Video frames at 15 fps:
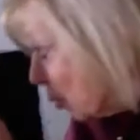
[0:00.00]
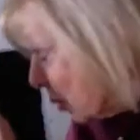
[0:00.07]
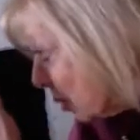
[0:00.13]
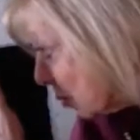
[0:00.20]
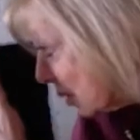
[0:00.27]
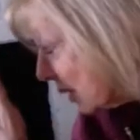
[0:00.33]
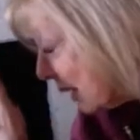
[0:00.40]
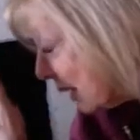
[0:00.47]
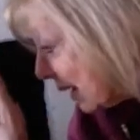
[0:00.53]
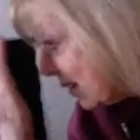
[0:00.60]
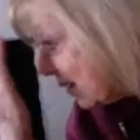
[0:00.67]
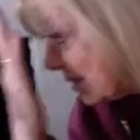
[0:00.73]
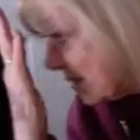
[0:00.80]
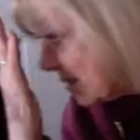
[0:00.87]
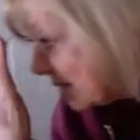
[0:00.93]
were like
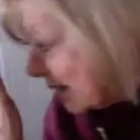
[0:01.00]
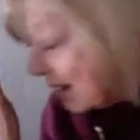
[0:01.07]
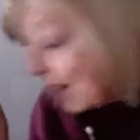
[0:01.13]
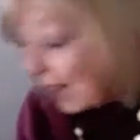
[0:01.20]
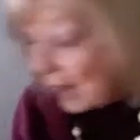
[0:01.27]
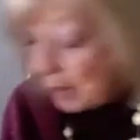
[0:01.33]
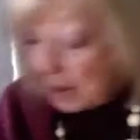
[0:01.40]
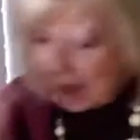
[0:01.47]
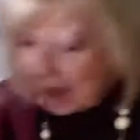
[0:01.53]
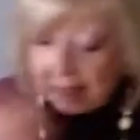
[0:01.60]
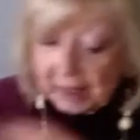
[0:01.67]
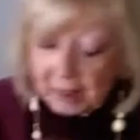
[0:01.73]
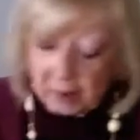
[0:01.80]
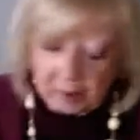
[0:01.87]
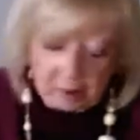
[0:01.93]
this, and I kept
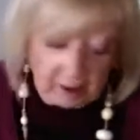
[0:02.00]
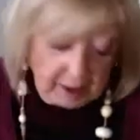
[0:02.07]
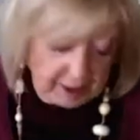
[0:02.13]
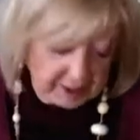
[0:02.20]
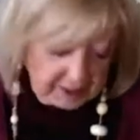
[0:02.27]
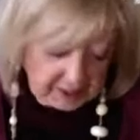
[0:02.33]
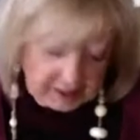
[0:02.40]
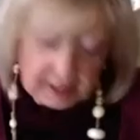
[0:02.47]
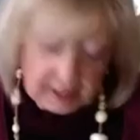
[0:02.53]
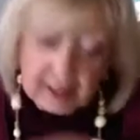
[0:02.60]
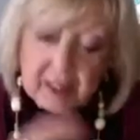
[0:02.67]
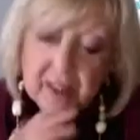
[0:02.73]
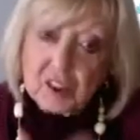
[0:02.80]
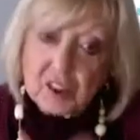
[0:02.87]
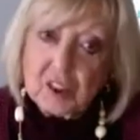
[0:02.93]
seeing her eyes.
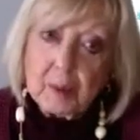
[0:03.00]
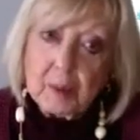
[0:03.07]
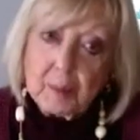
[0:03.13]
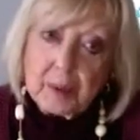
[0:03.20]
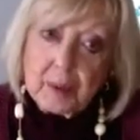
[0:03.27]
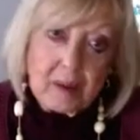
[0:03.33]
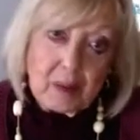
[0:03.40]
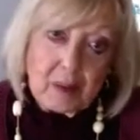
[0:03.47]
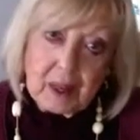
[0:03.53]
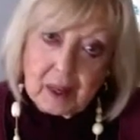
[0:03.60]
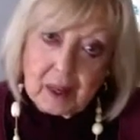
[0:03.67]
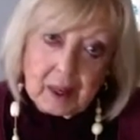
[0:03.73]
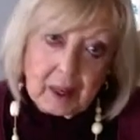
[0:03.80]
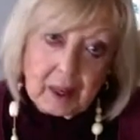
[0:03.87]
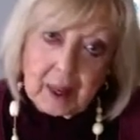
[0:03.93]
The baby
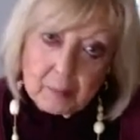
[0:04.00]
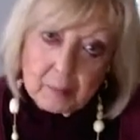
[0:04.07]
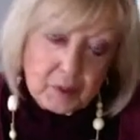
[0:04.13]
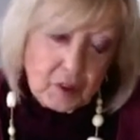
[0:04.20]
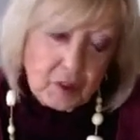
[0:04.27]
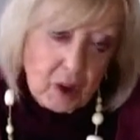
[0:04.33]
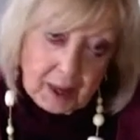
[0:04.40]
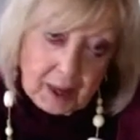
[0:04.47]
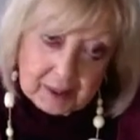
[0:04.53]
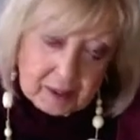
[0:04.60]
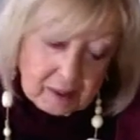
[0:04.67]
kept not